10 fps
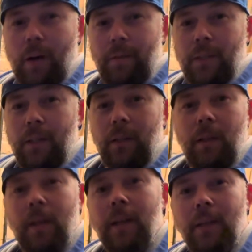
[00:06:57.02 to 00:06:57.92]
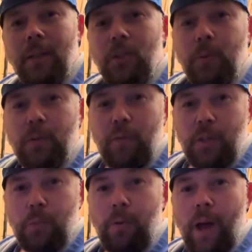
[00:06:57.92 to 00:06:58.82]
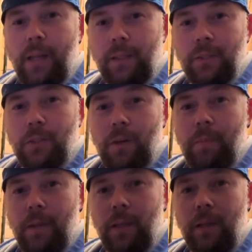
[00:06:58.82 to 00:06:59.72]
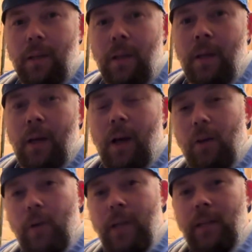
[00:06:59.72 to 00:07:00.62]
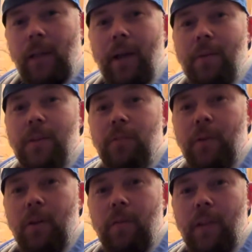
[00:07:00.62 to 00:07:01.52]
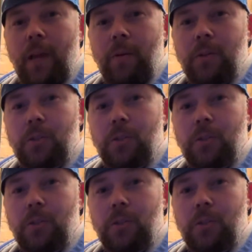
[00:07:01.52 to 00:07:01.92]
I've done, and then let's see what this finished product is going to be. Go ahead and hit like on this video if you like what you're